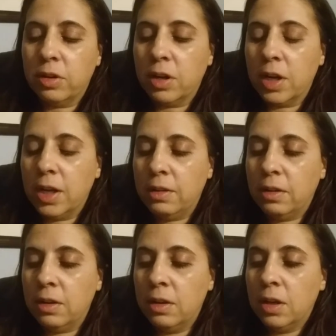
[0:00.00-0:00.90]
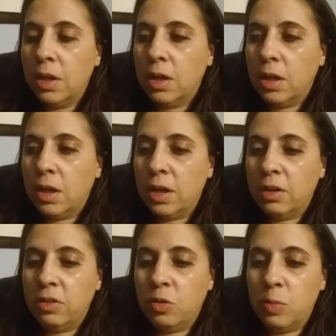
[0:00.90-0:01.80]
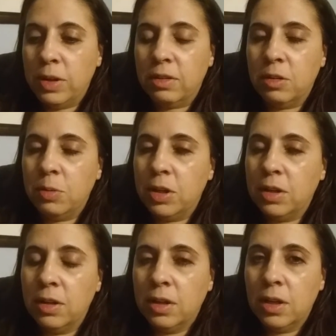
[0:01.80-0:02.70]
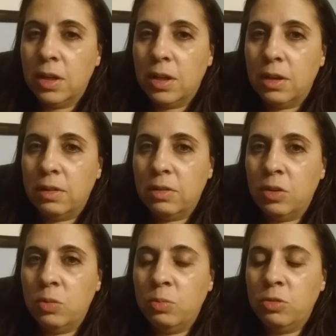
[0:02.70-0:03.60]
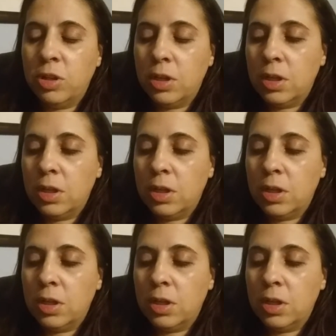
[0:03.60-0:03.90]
that are connected, any attunements that have been assumed,